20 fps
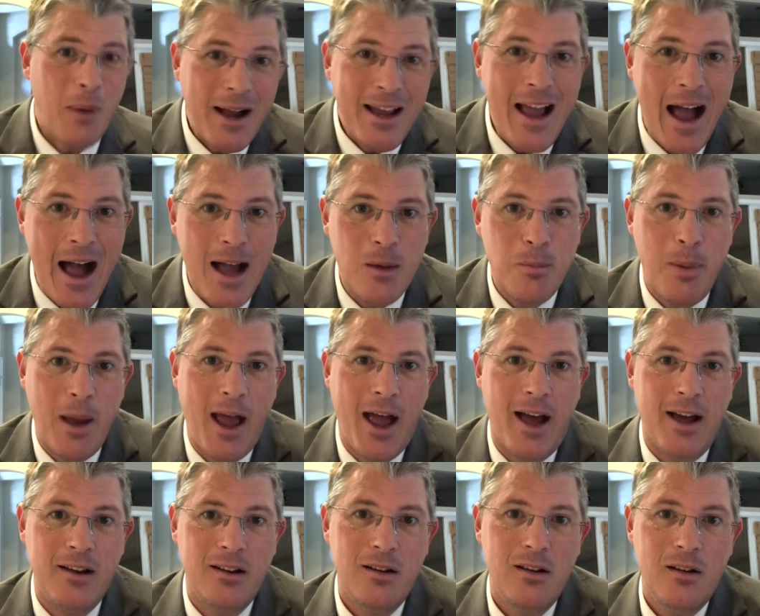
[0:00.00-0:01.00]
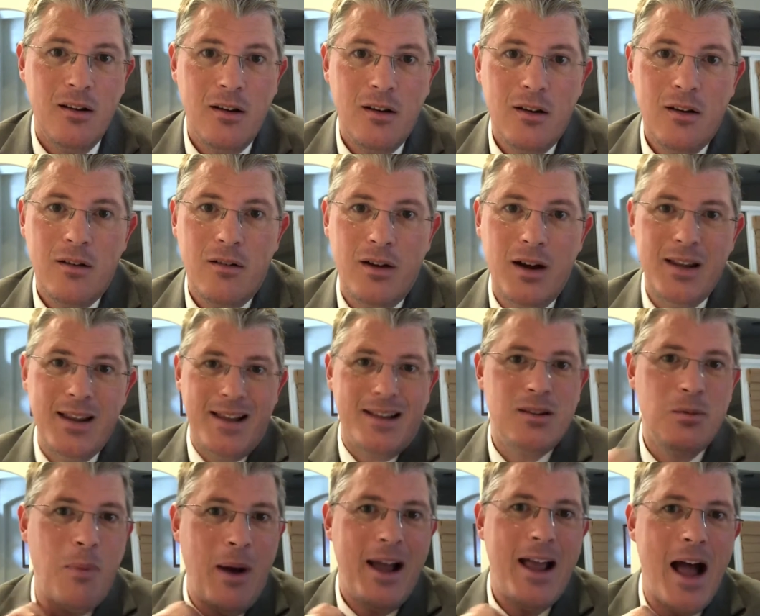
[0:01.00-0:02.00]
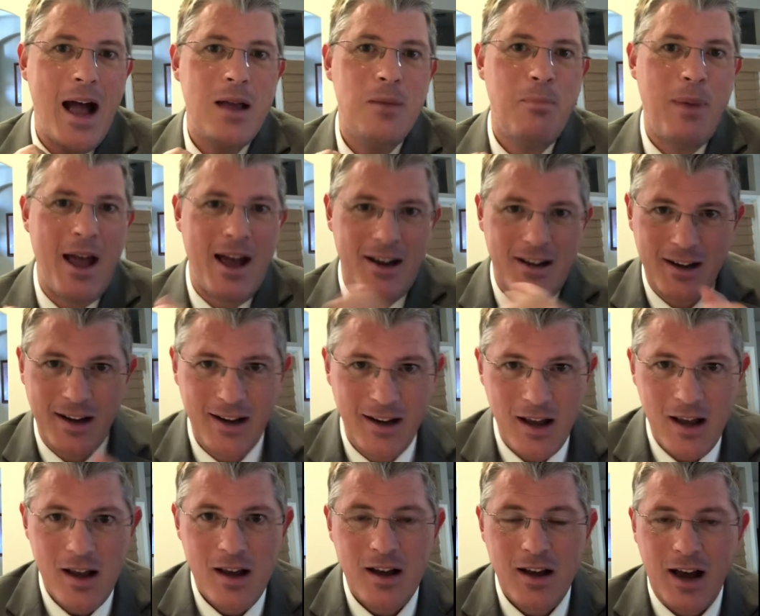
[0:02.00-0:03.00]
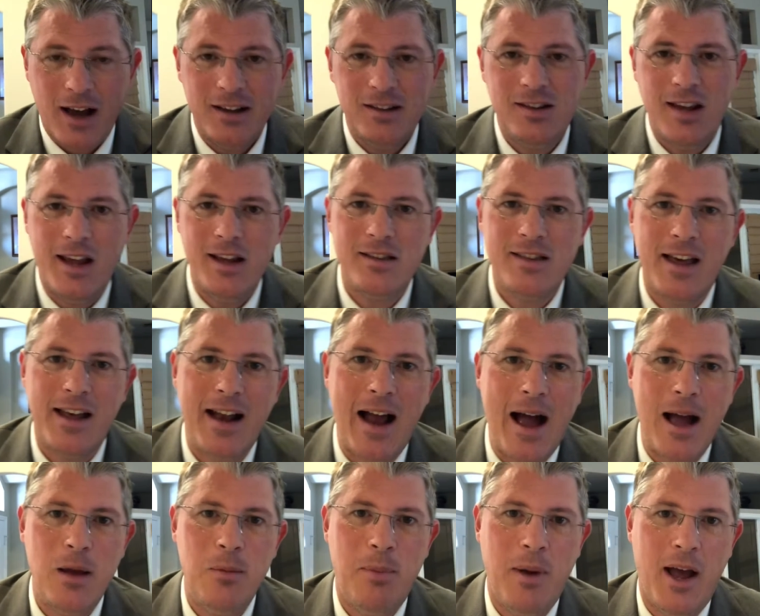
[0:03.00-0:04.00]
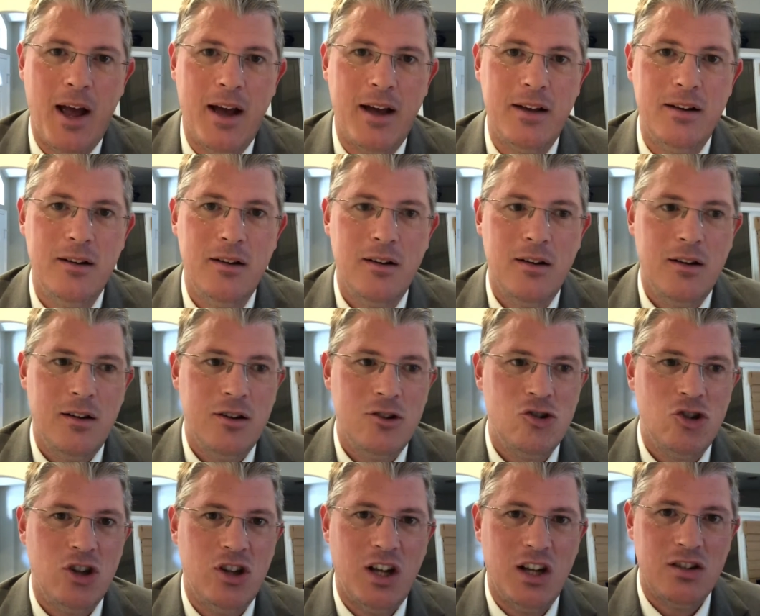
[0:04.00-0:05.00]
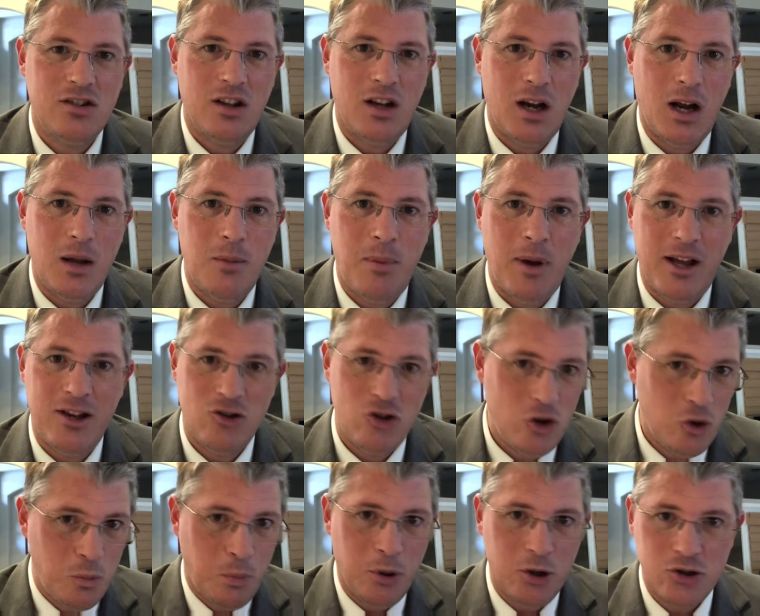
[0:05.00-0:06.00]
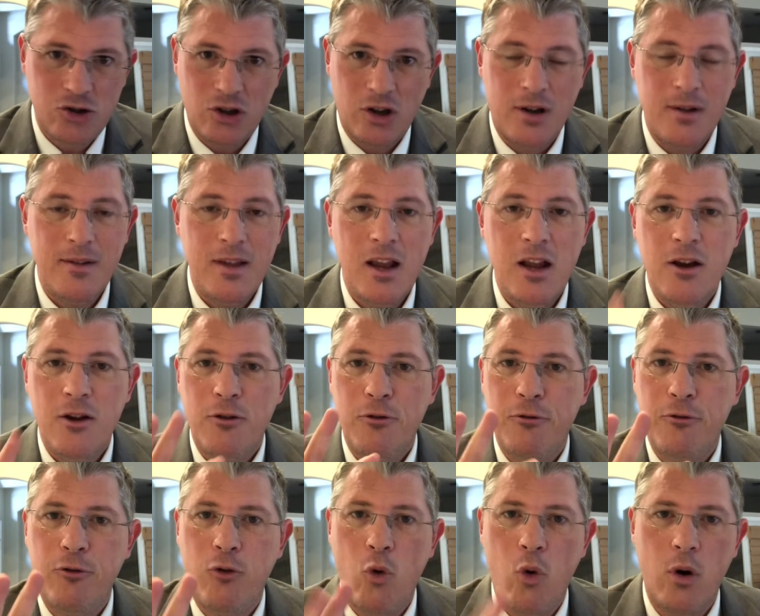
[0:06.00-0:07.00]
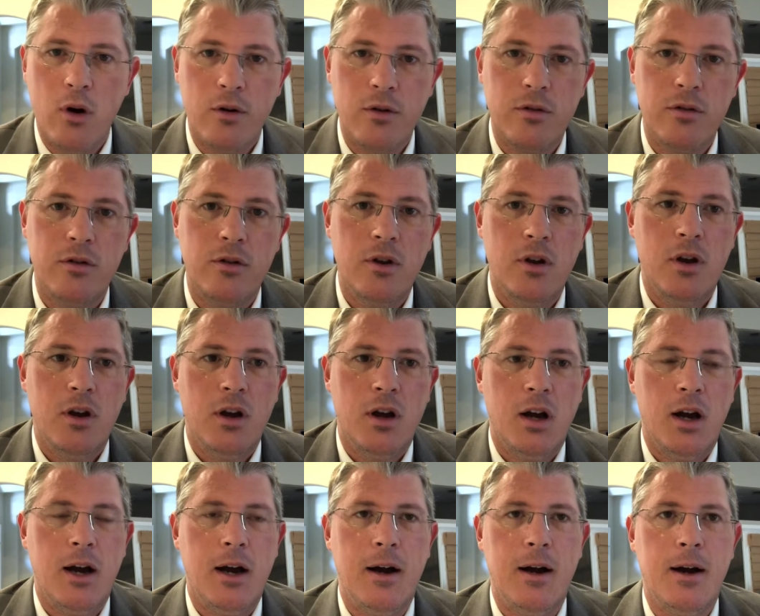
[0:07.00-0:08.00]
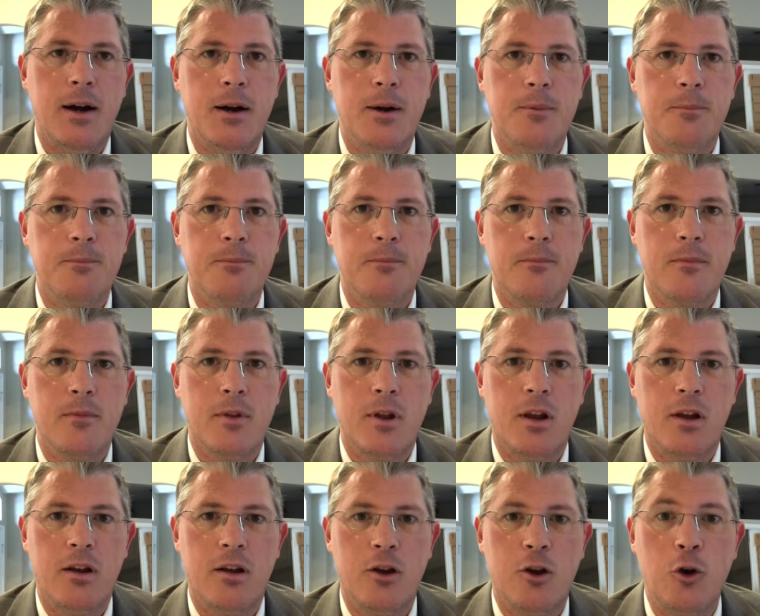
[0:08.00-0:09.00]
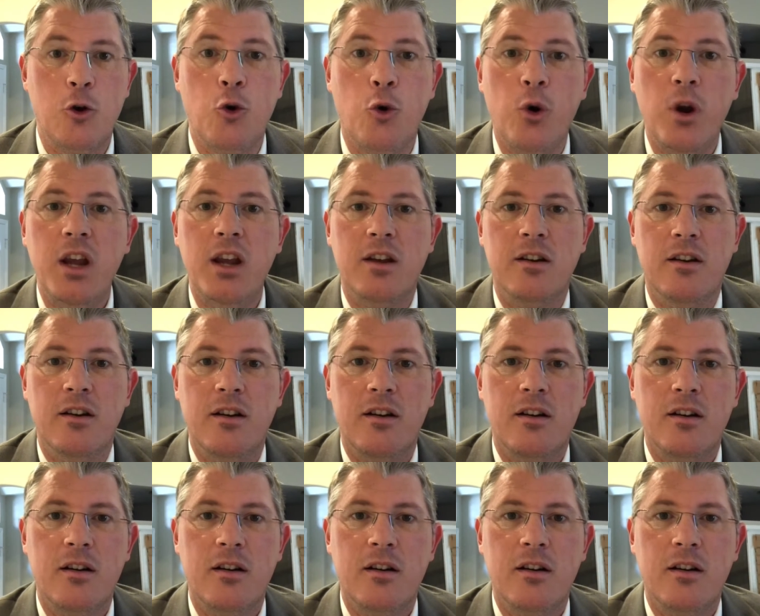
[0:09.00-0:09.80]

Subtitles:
my iPad, right? That's my iPad. I take that iPad. She takes that iPad and she's pushing. Fourth, uh, greed